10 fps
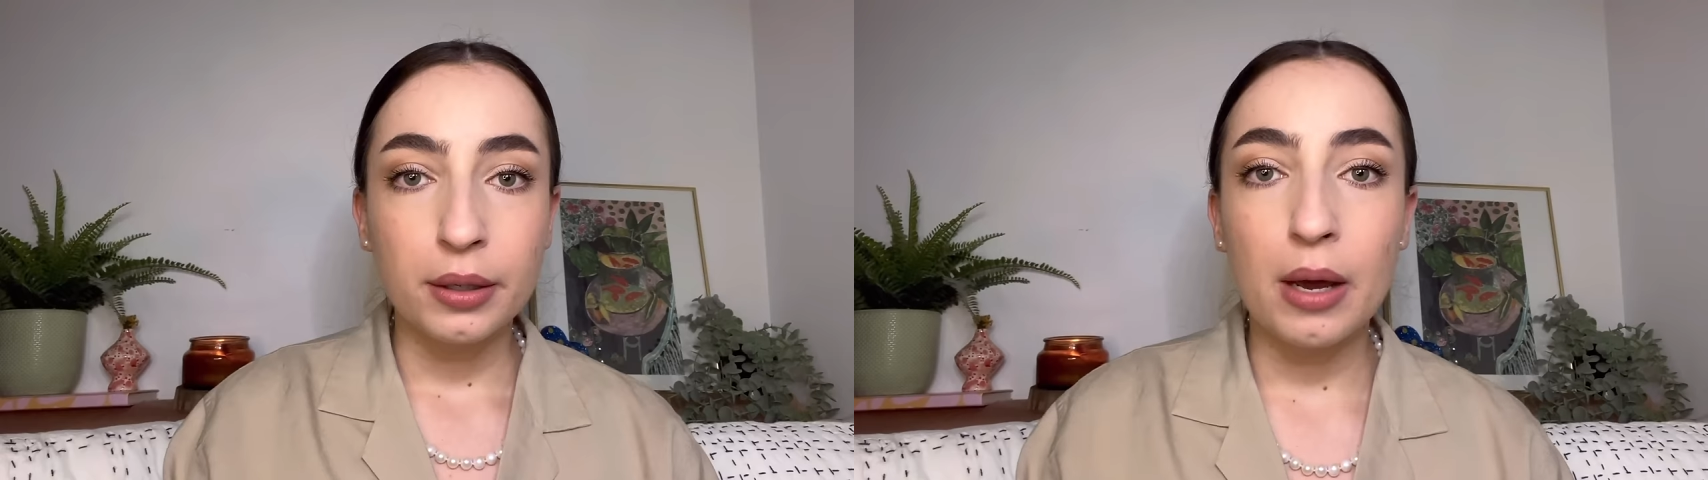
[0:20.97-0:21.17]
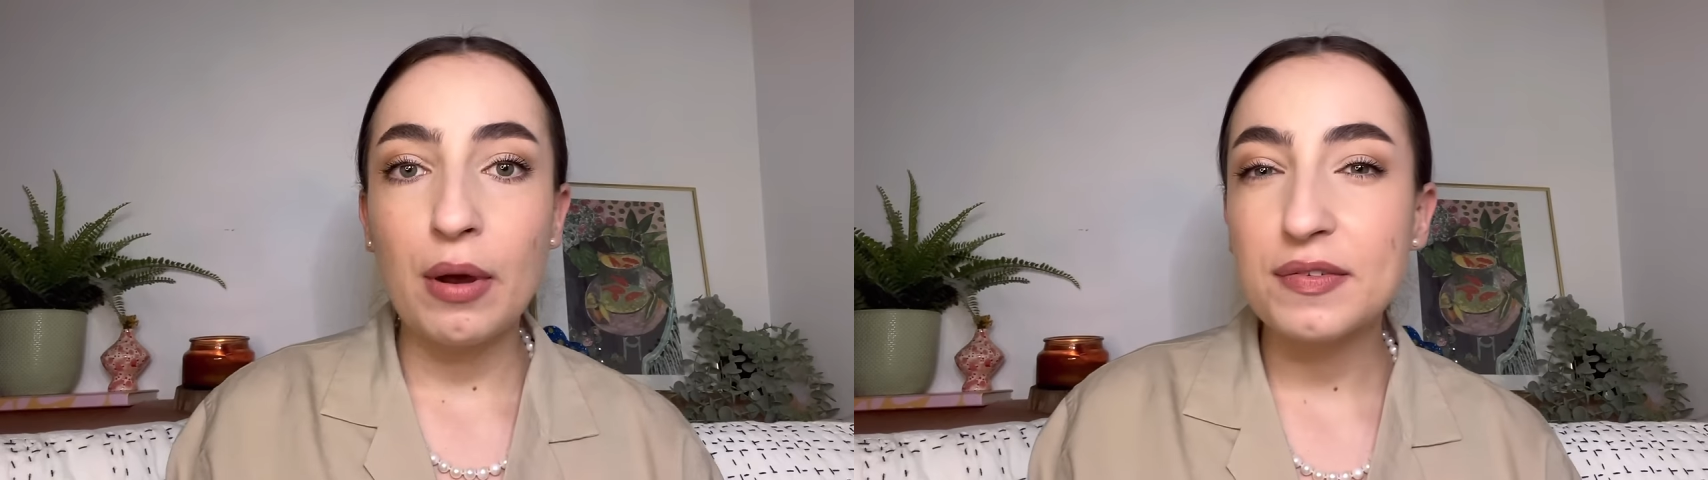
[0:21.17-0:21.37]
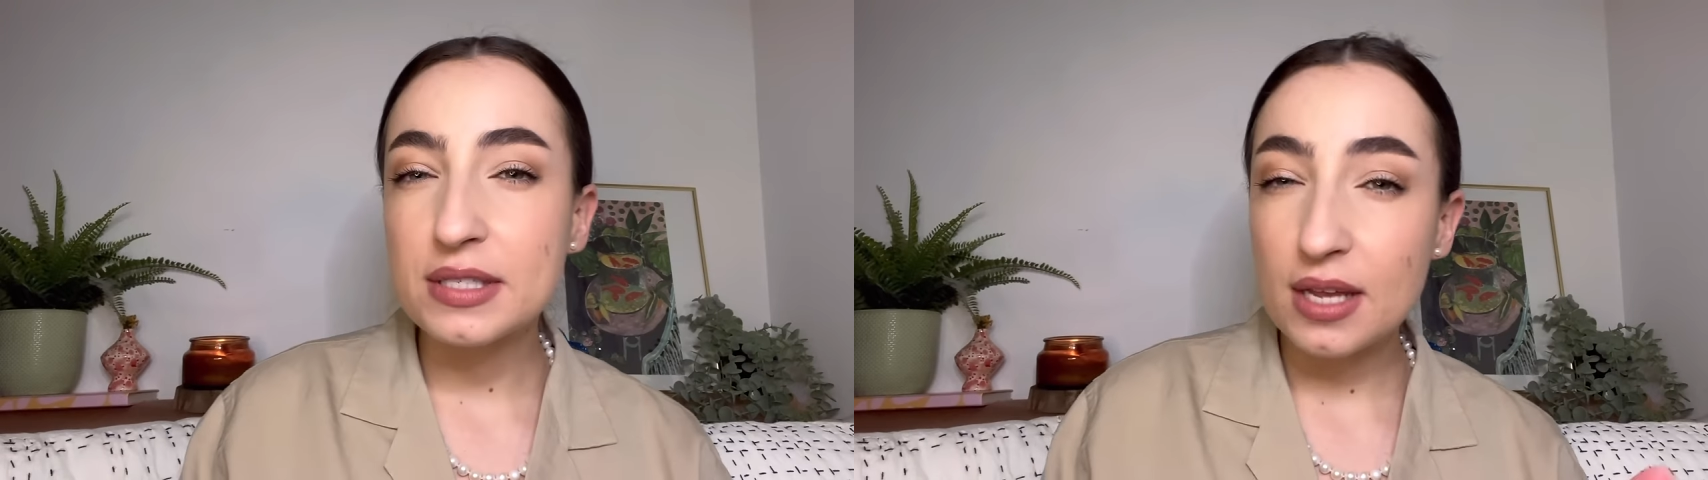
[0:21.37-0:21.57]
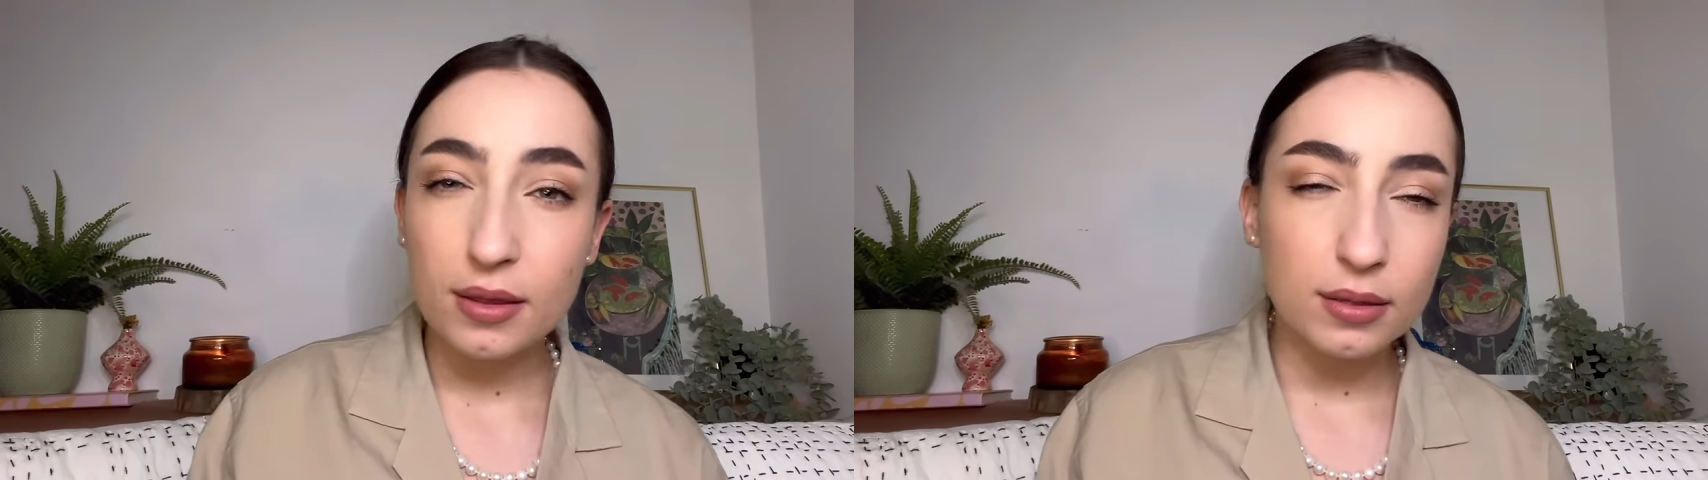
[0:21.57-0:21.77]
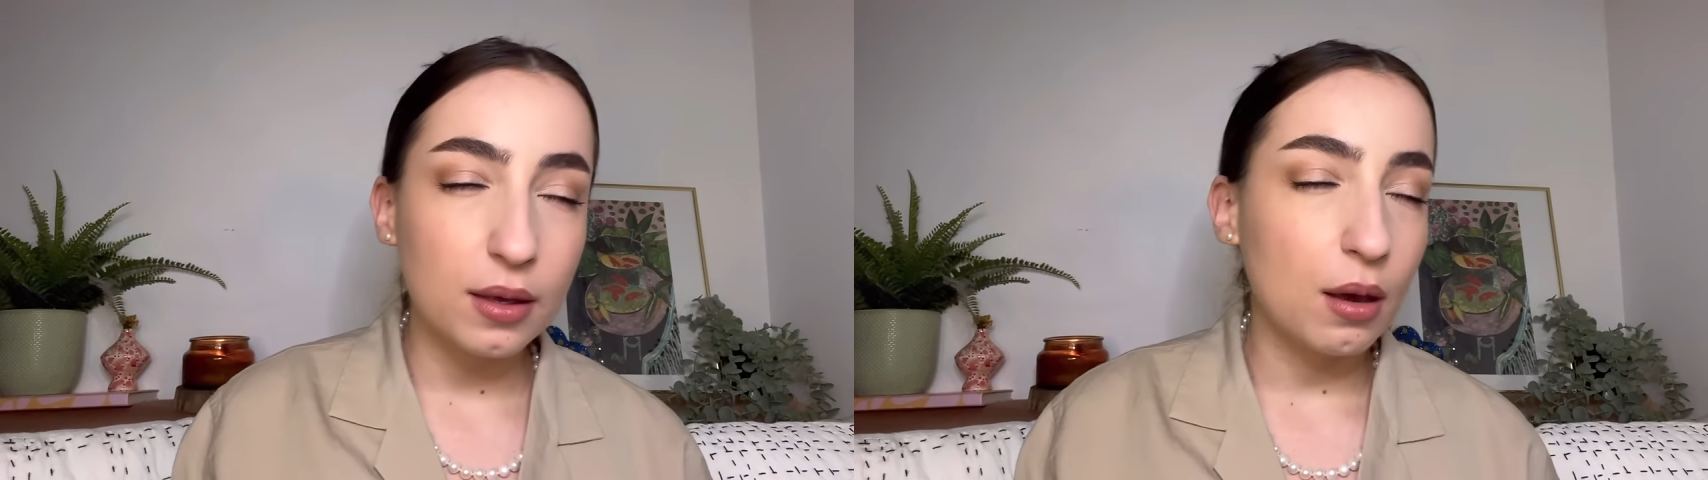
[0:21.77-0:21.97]
Now I've set
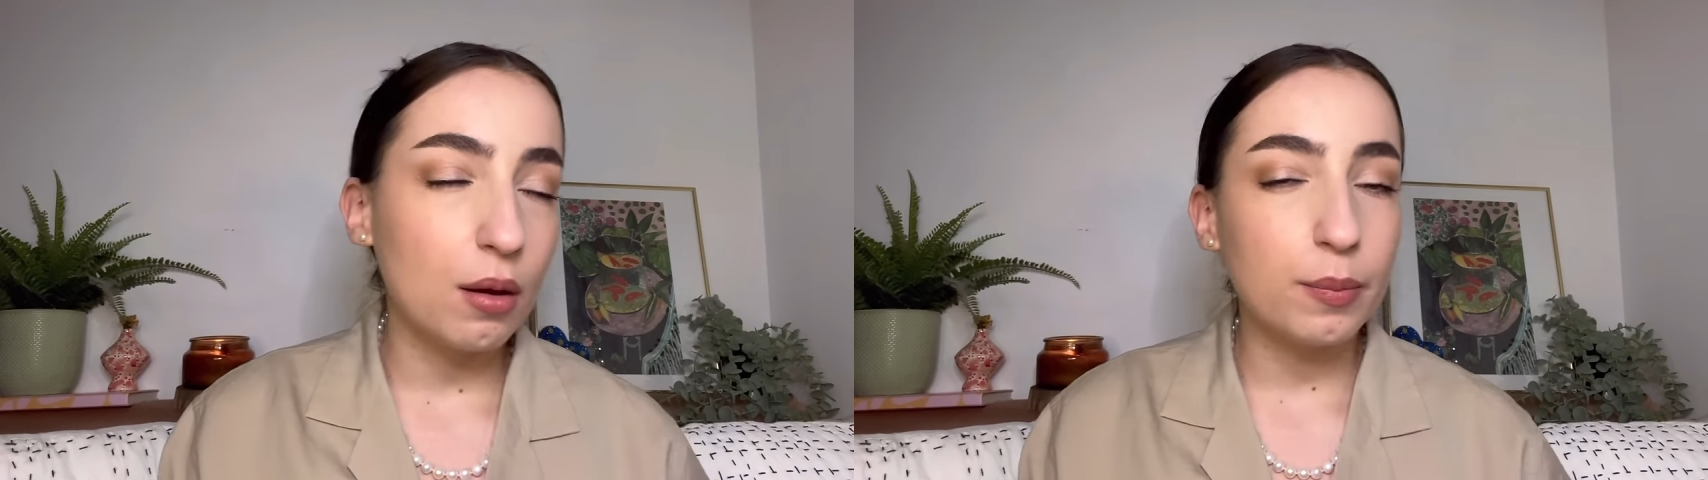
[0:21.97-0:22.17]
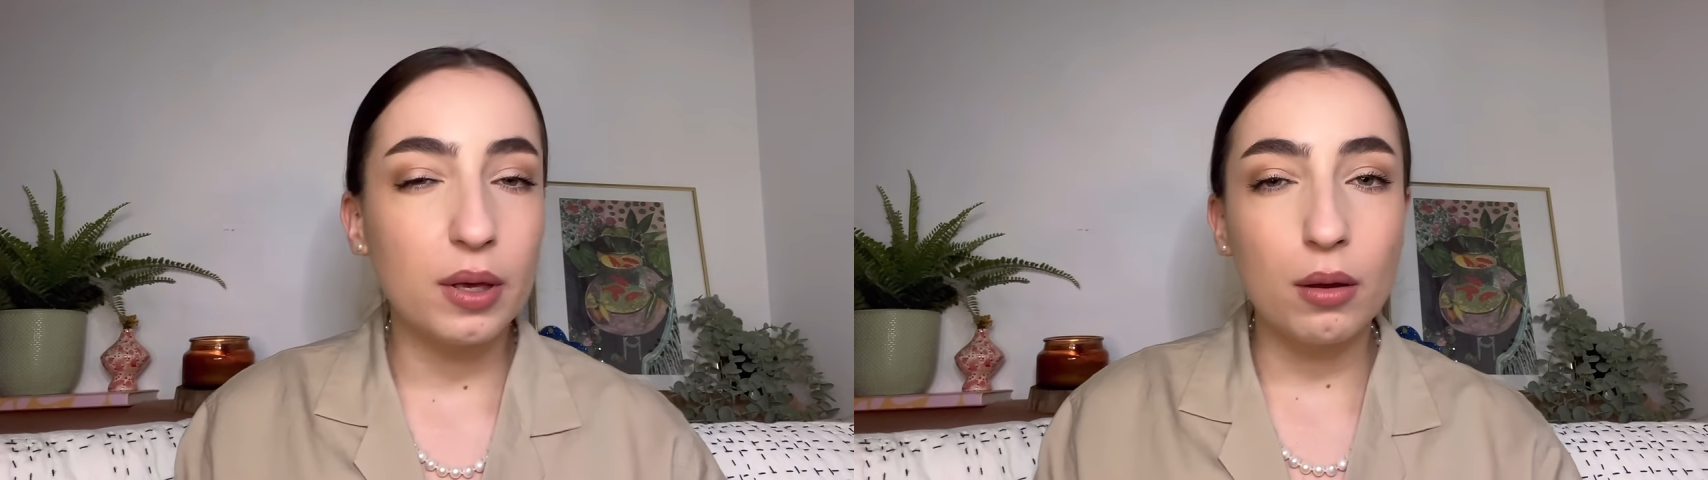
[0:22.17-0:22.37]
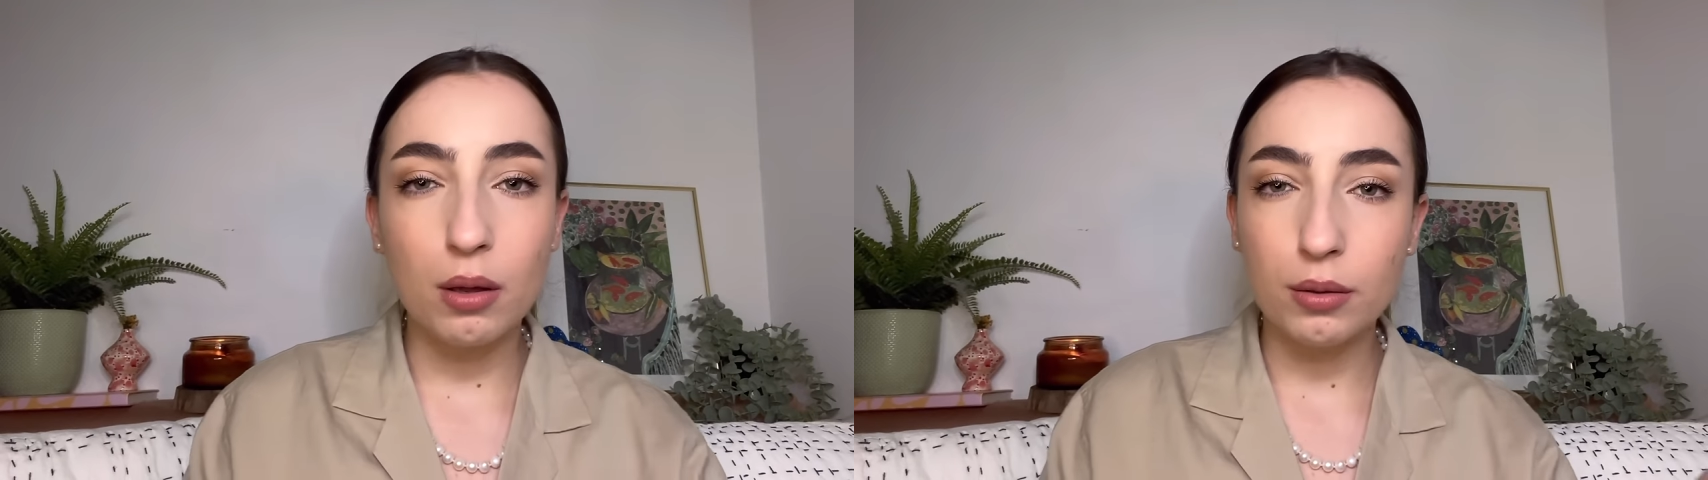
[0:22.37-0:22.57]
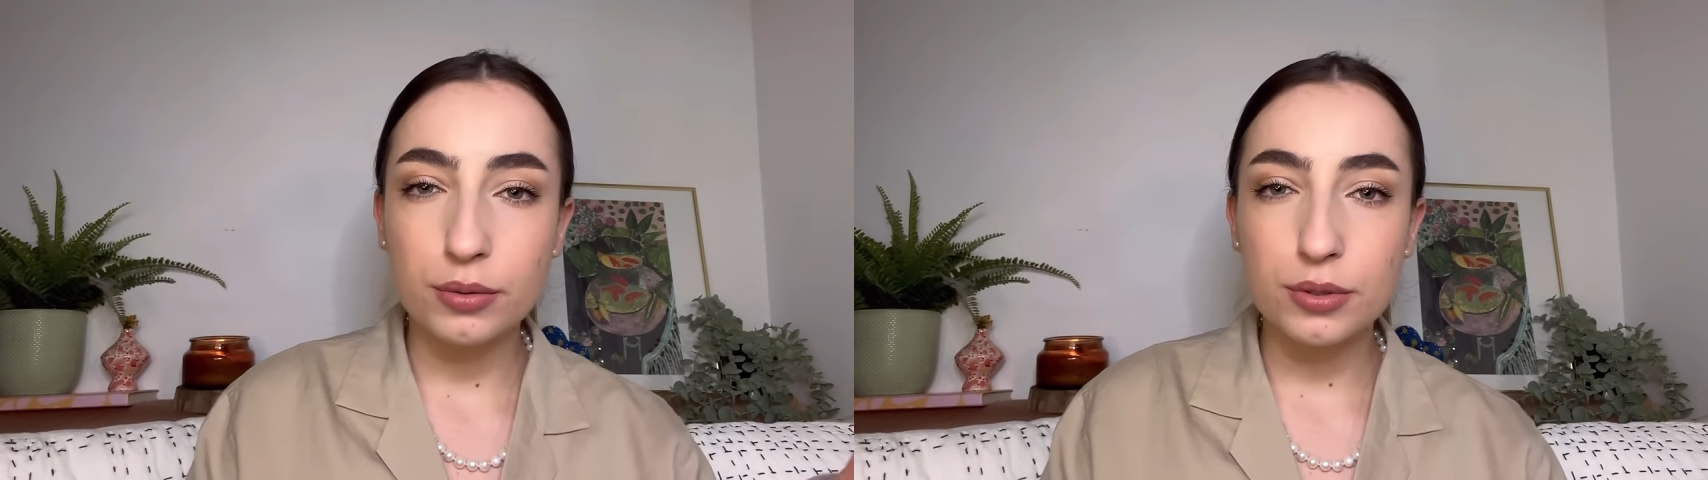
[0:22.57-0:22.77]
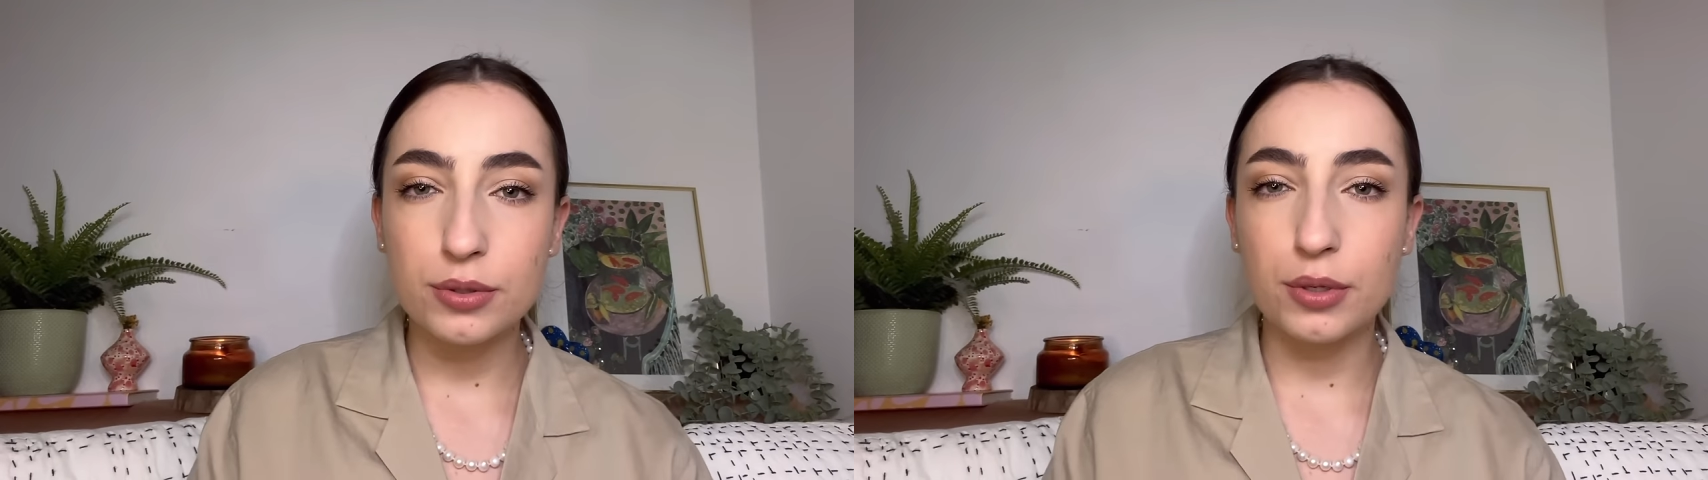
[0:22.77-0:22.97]
the ambiance.